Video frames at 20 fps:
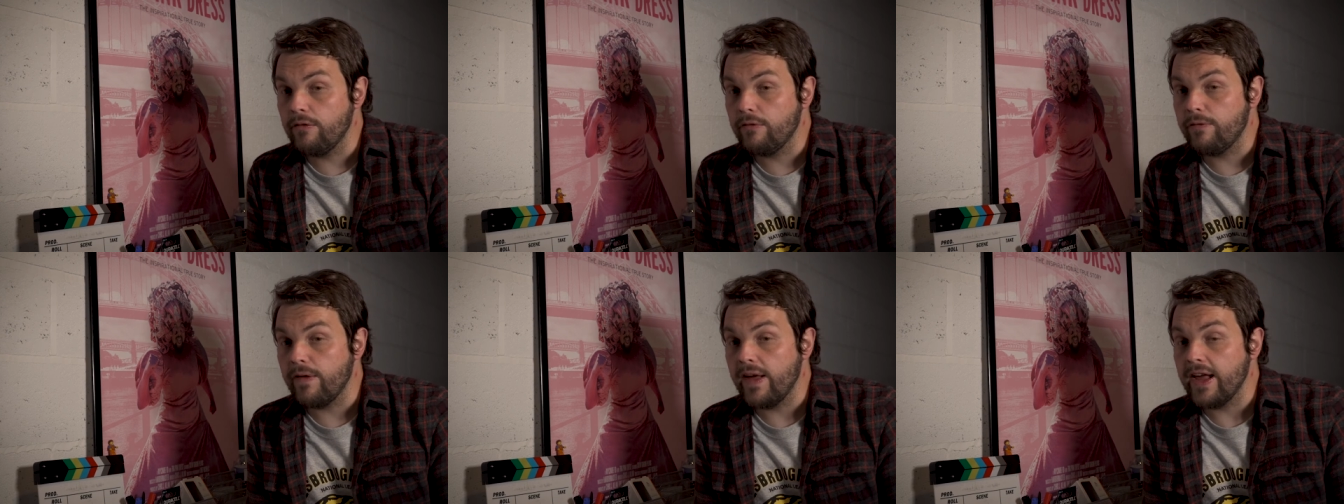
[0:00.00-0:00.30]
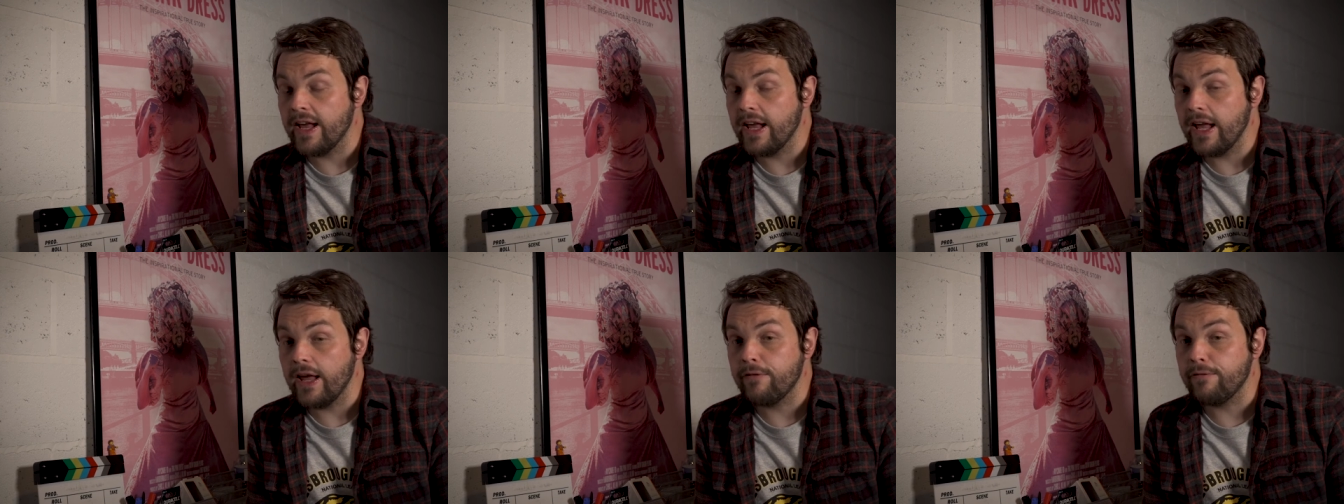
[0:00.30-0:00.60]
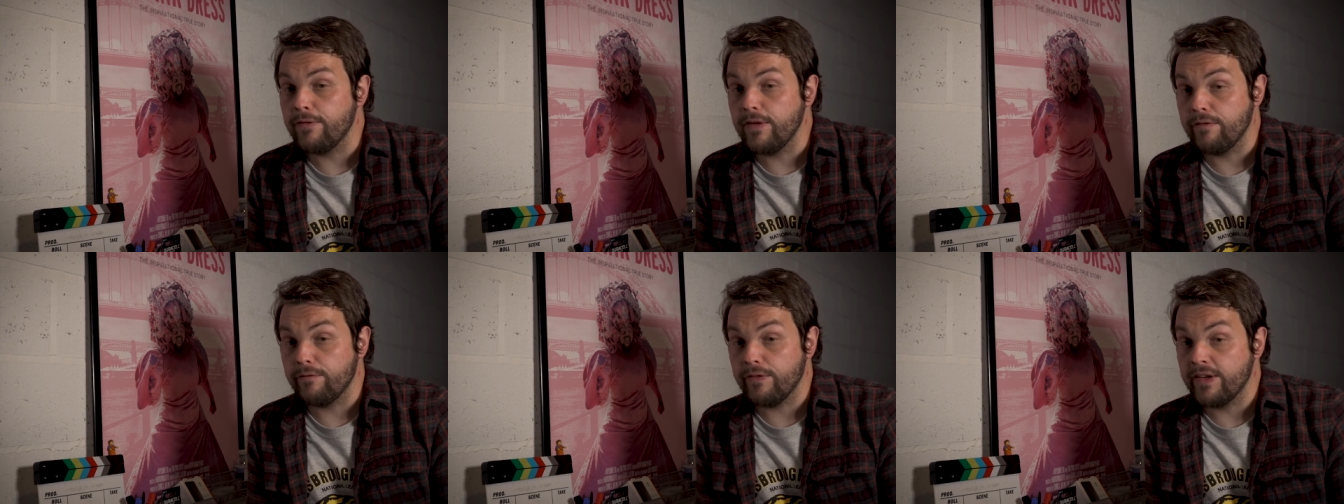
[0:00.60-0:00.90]
thing
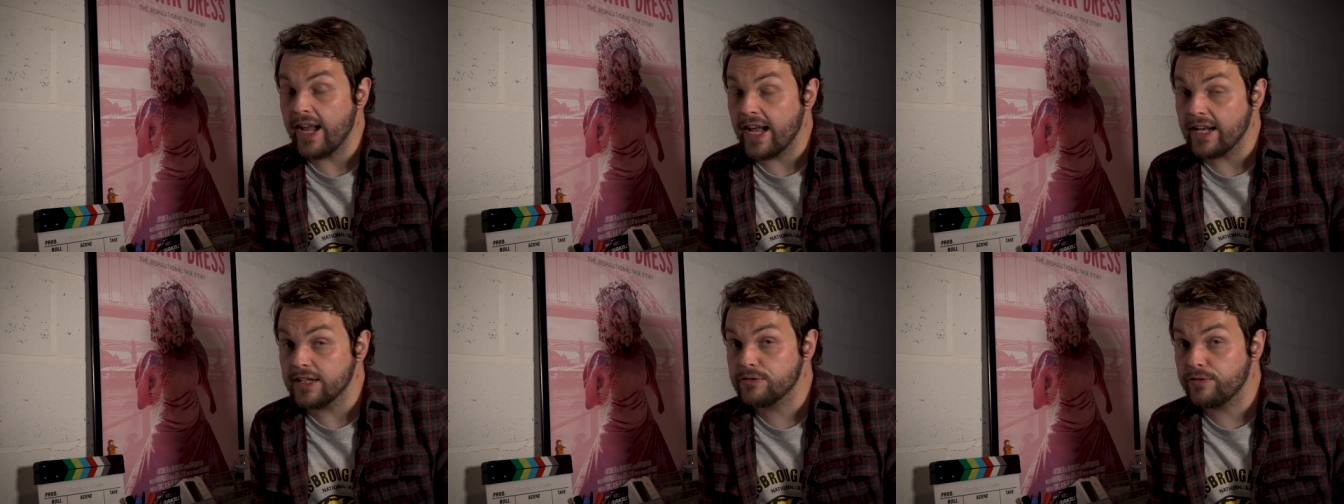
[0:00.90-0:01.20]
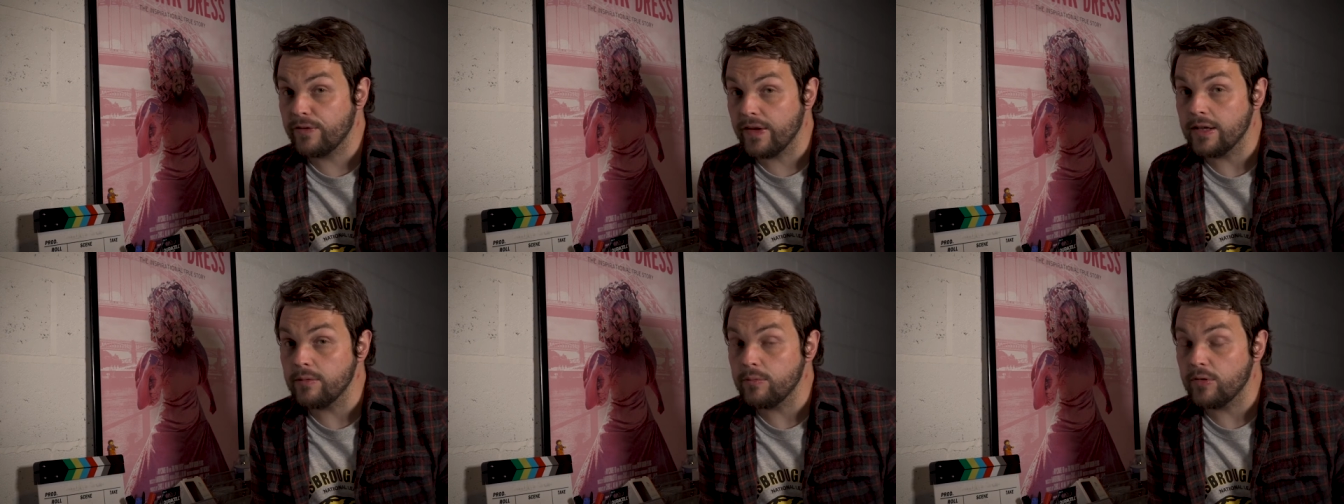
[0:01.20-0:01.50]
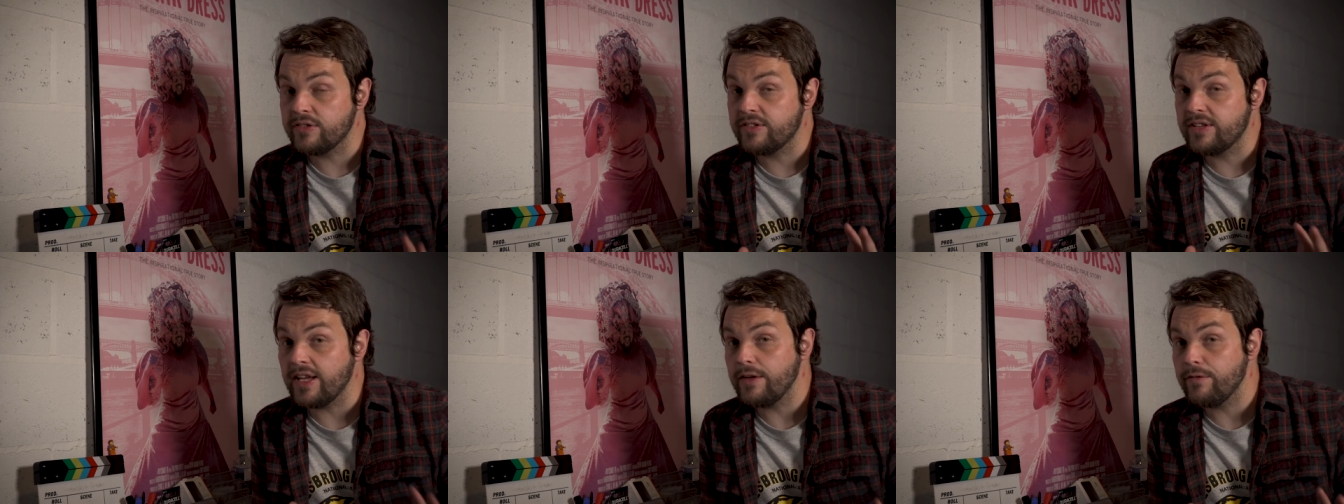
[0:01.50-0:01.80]
if you, the next film
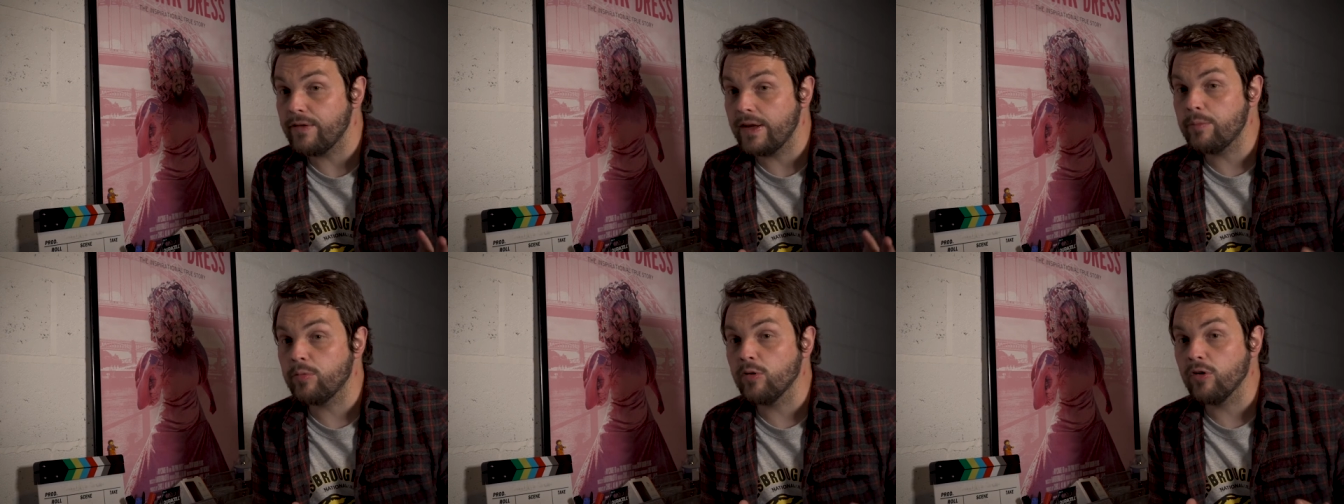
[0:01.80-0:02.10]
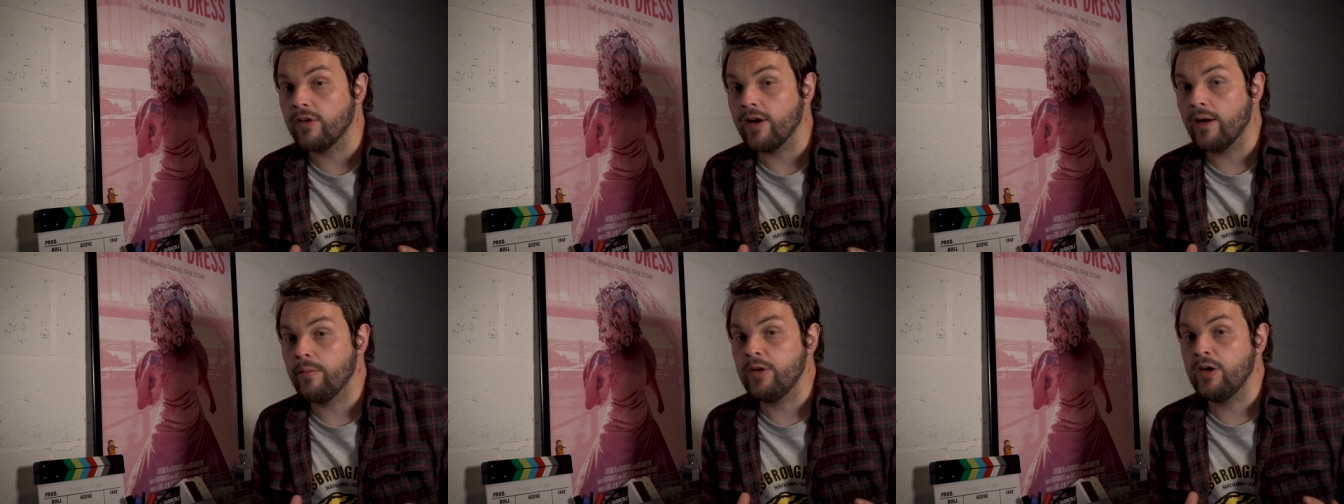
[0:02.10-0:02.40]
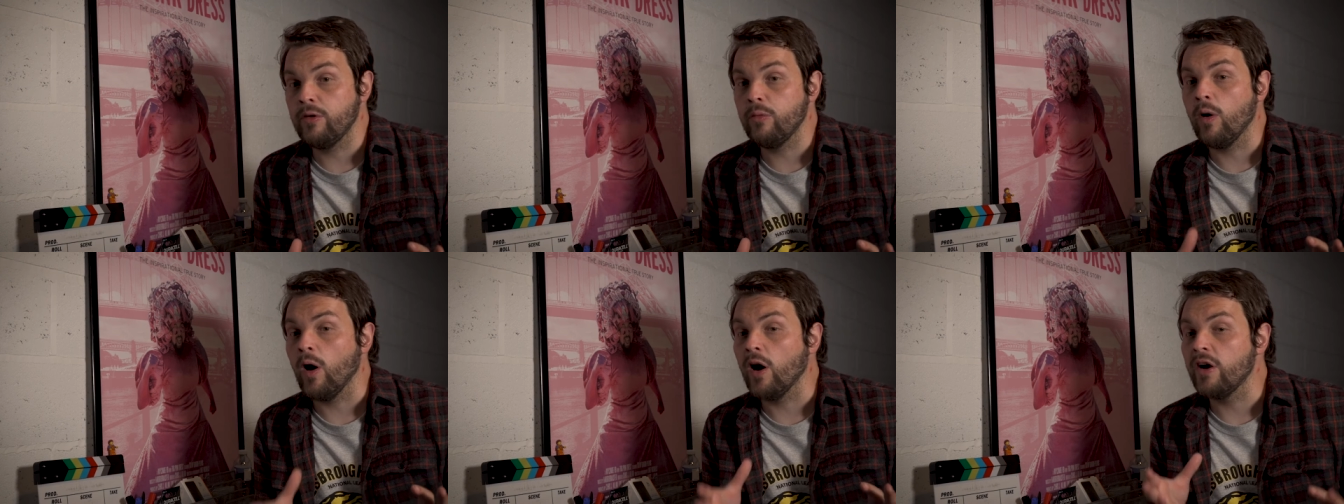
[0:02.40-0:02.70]
or TV program
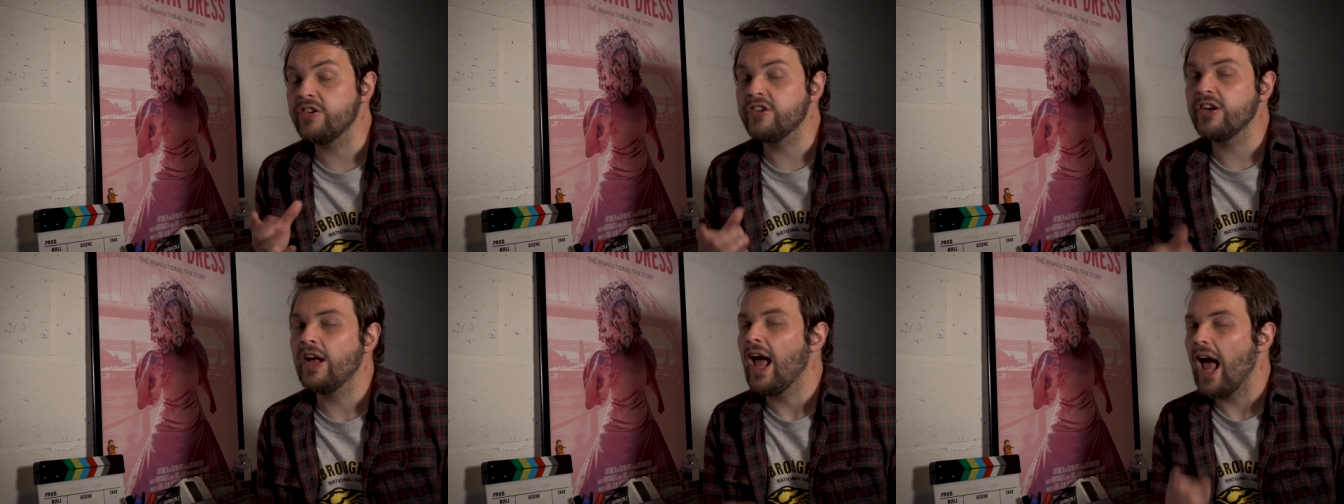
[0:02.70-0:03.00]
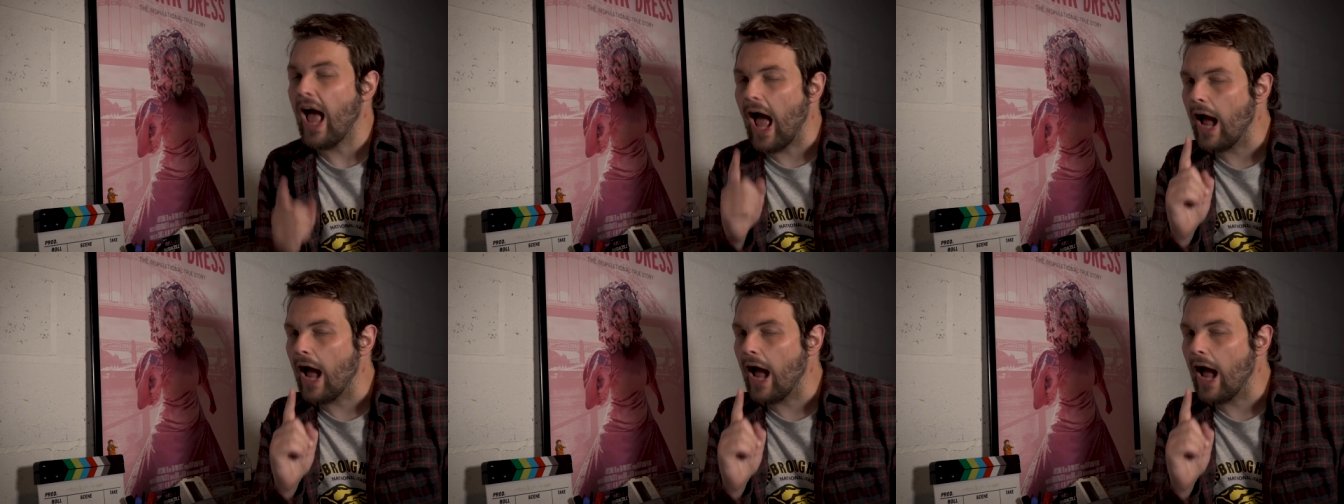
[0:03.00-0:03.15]
you watch,